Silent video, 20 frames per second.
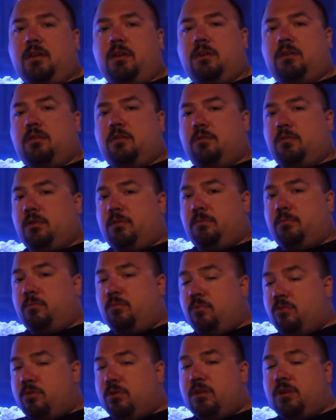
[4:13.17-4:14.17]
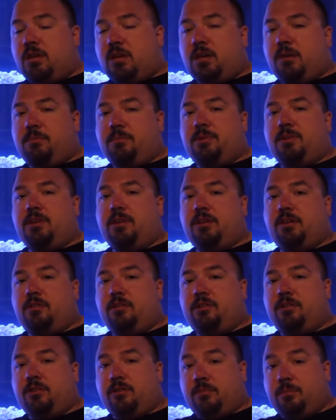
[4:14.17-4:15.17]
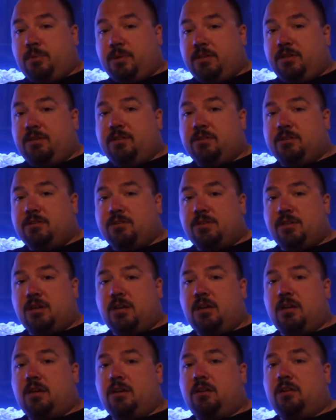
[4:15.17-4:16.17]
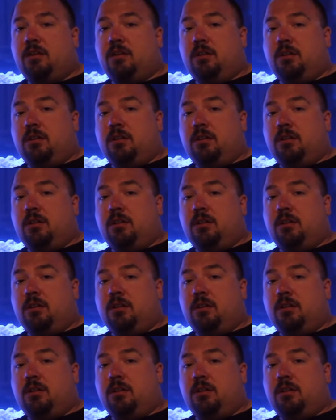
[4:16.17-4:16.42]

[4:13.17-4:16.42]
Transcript: And I'm more than happy to hear your opinions on